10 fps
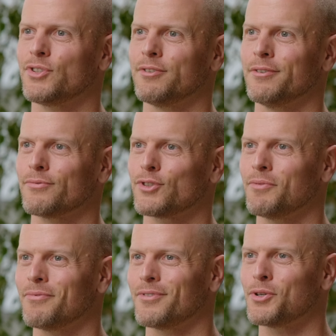To
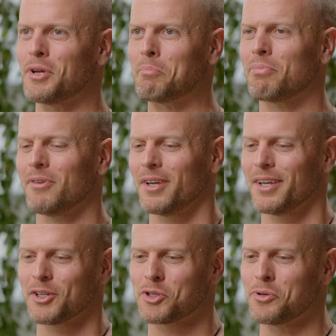to to imp,
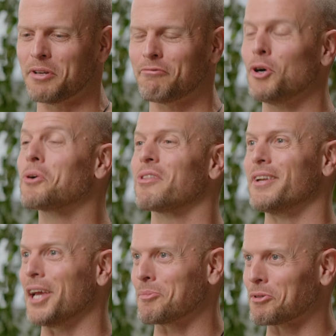to invoke the
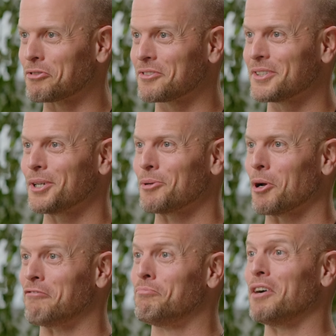name of
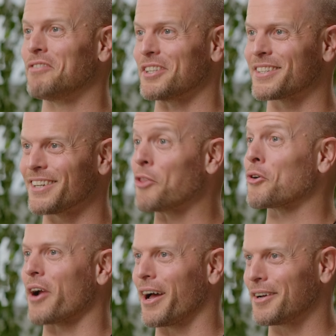of Buffett's
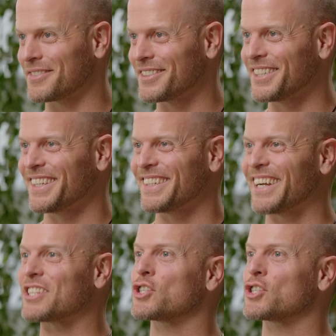other half, right?